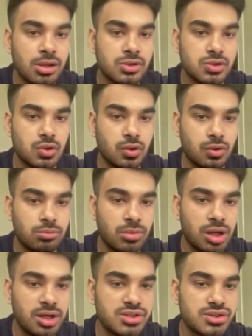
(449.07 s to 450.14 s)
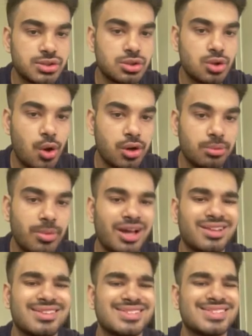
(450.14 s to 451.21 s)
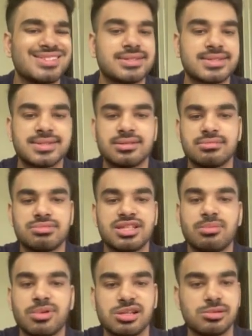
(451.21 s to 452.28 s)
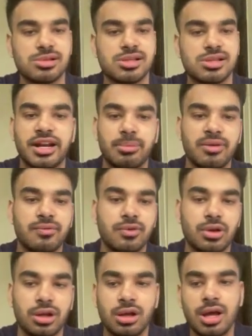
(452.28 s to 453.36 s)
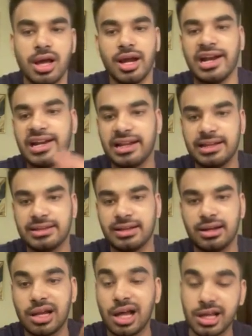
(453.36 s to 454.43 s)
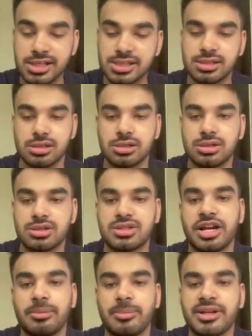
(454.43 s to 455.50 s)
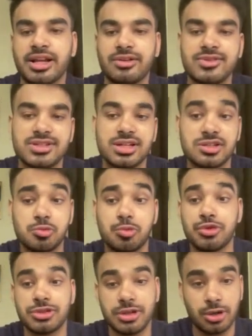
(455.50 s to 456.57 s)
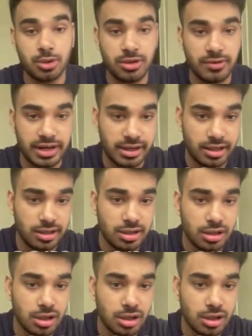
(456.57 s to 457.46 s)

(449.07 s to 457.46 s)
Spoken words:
So merge dot back, this is just a C++ statement for handling the last statement that we just pushed into the vector.